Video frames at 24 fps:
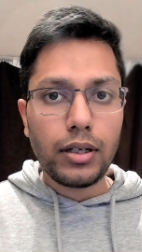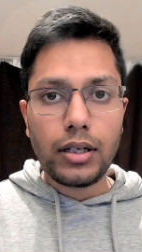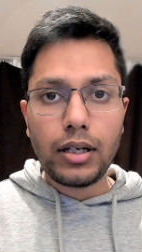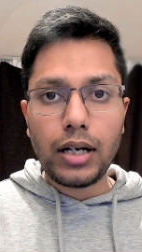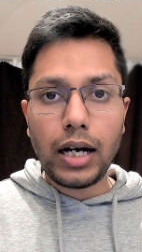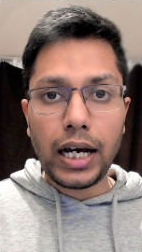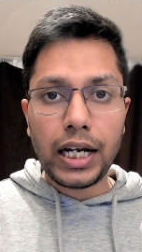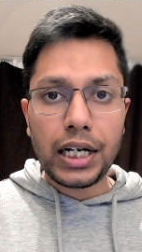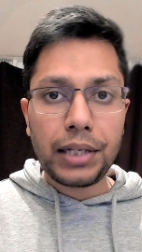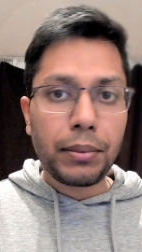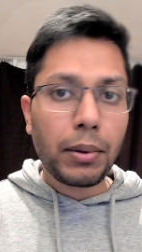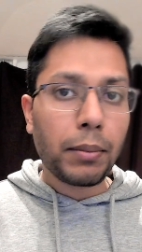
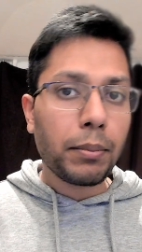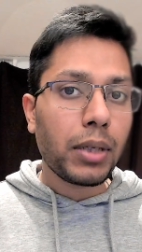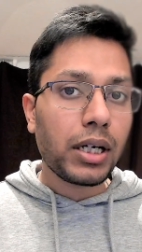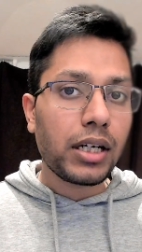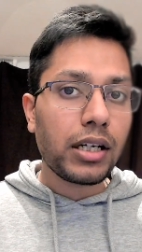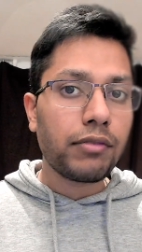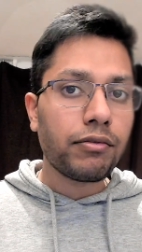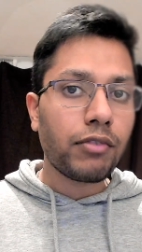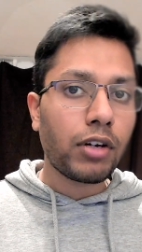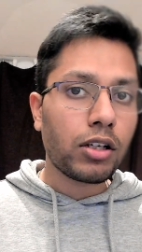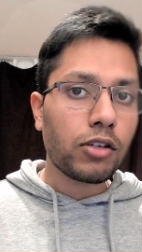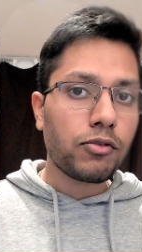I remember
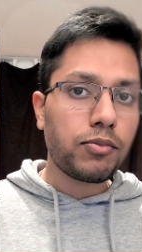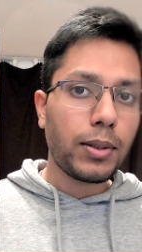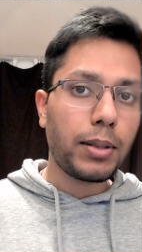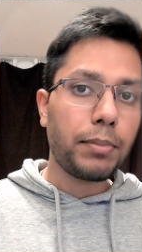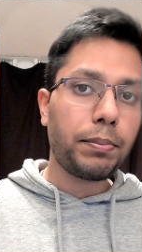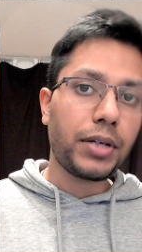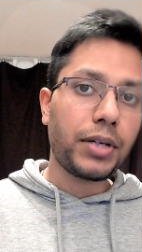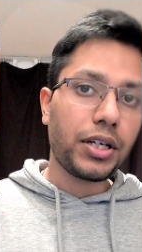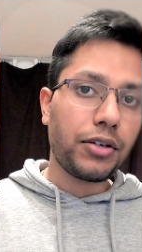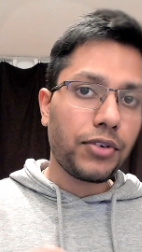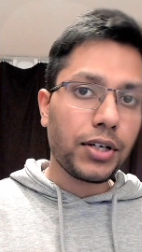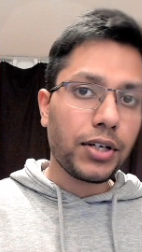in one of my
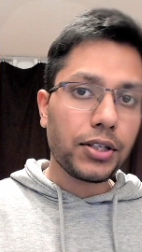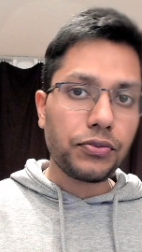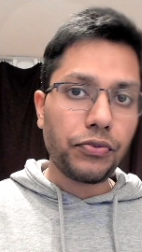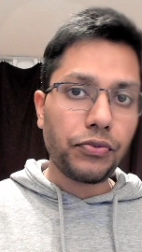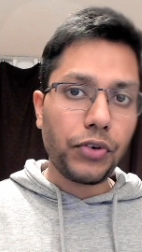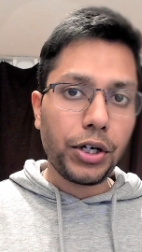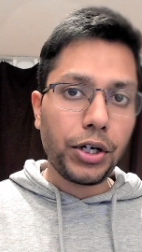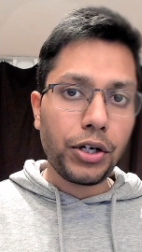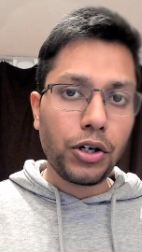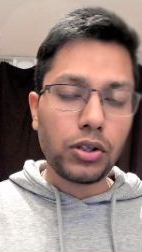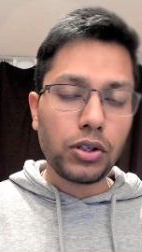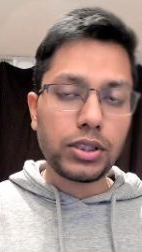previous
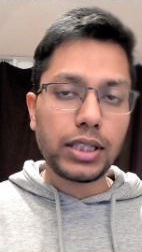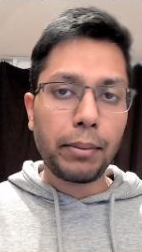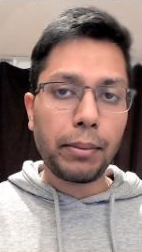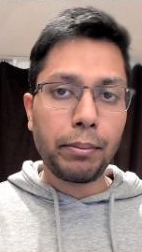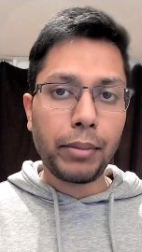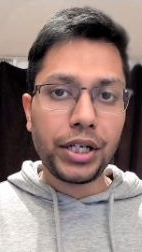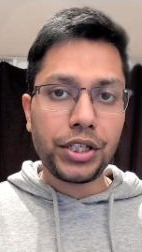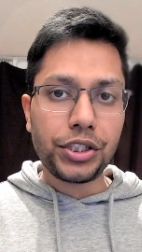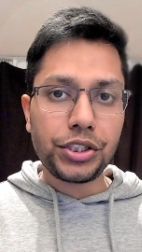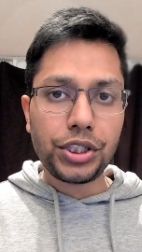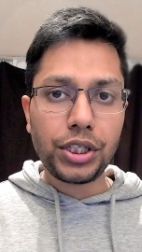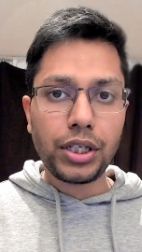videos I
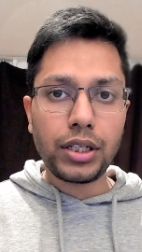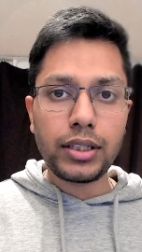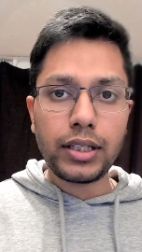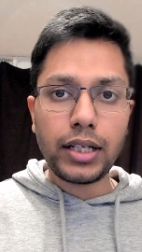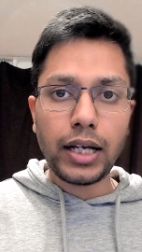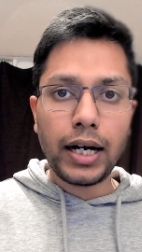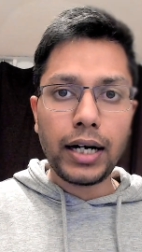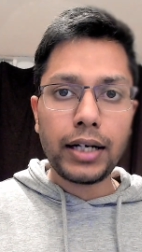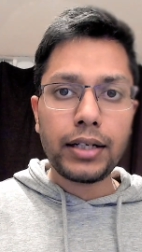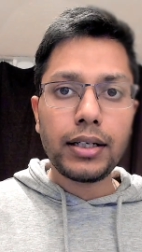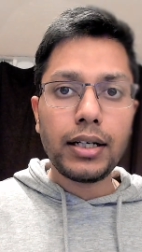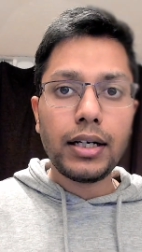mentioned
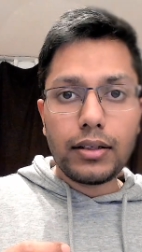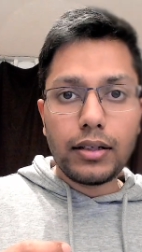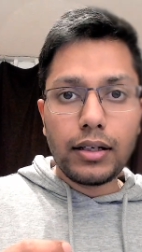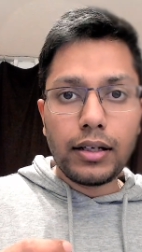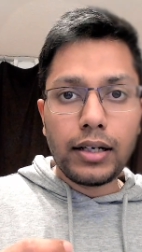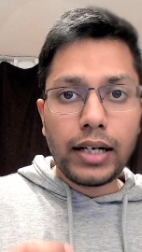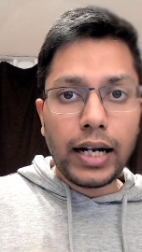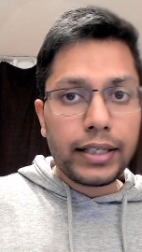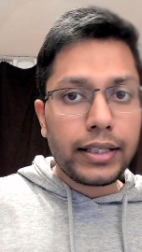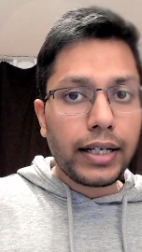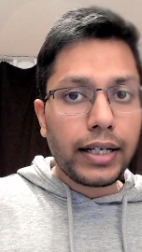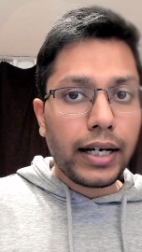that
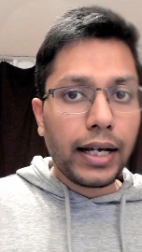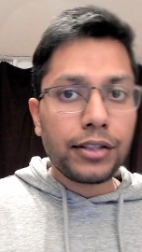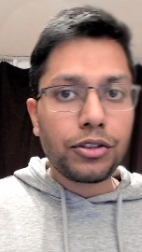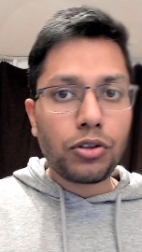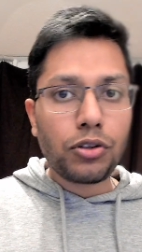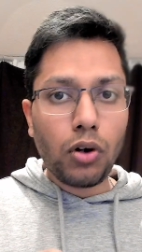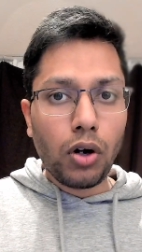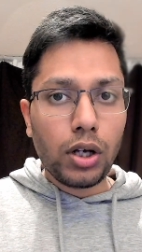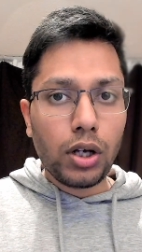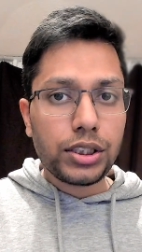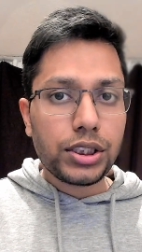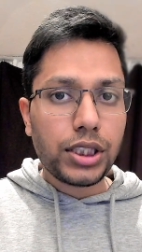let and
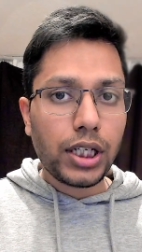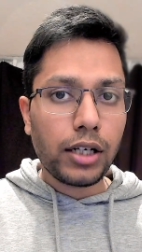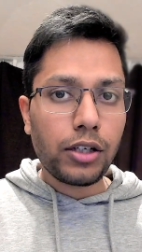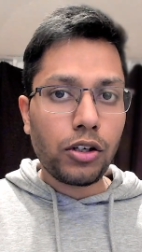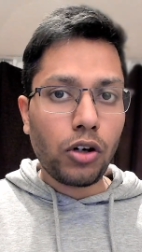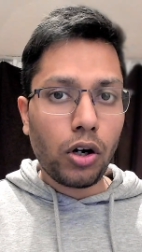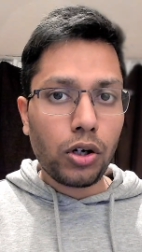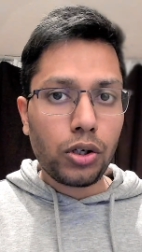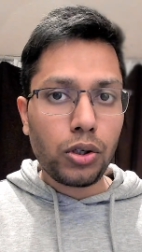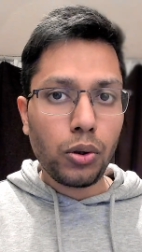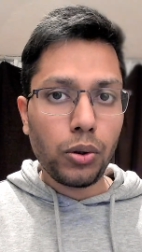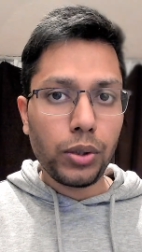const are
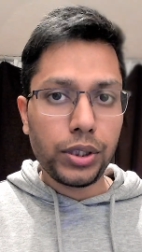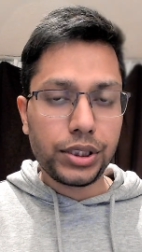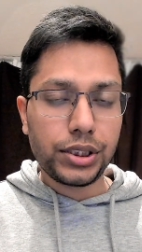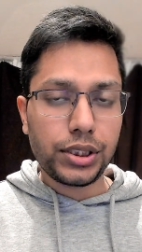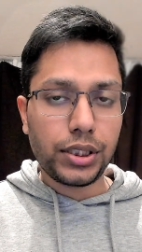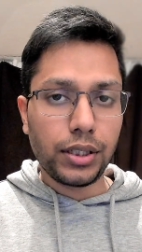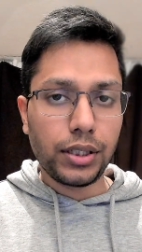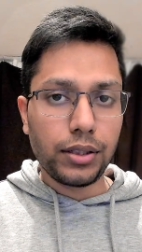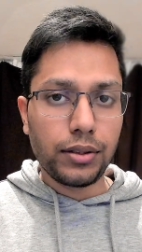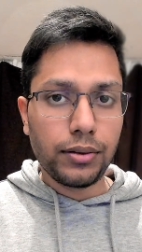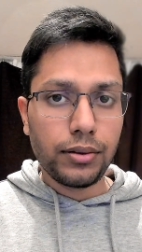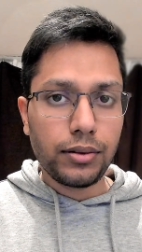not
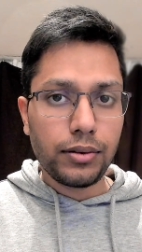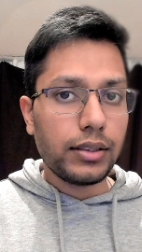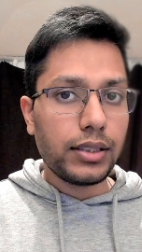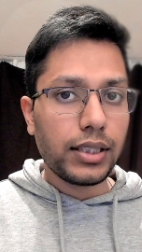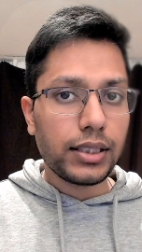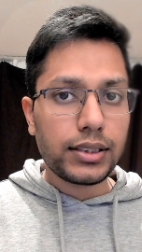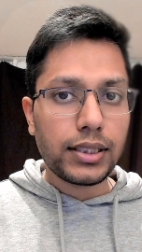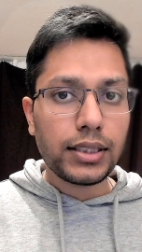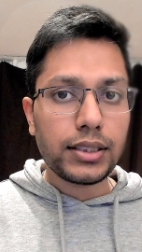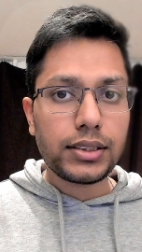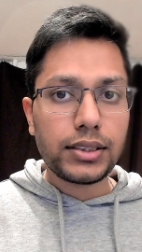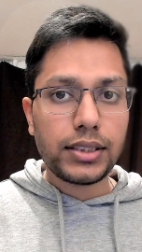hoisted.
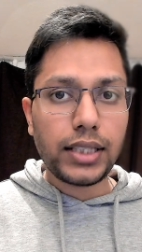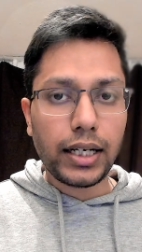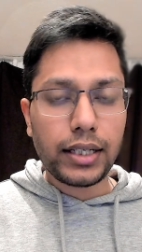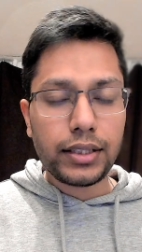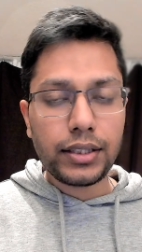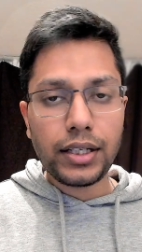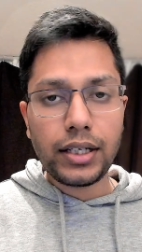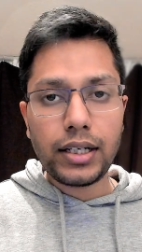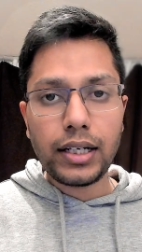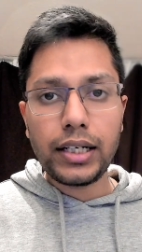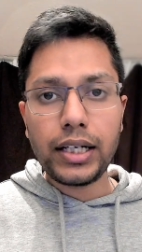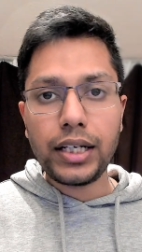This is
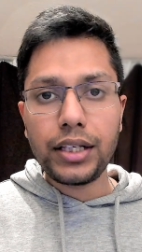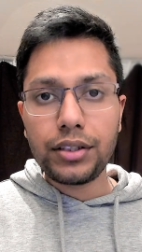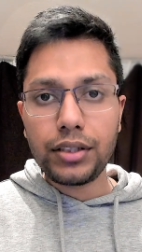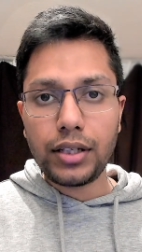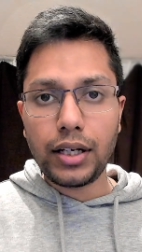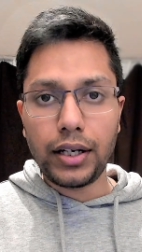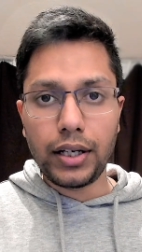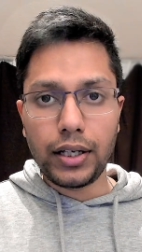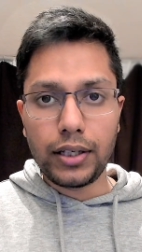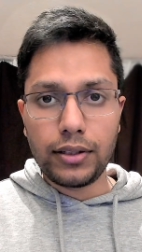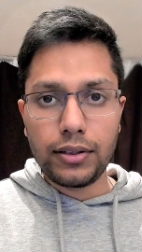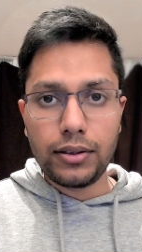technically
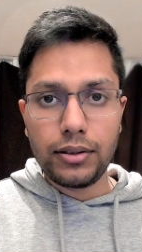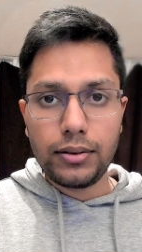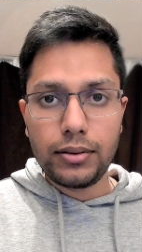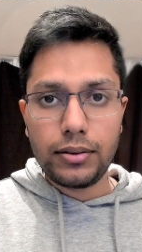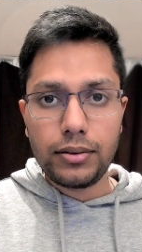incorrect.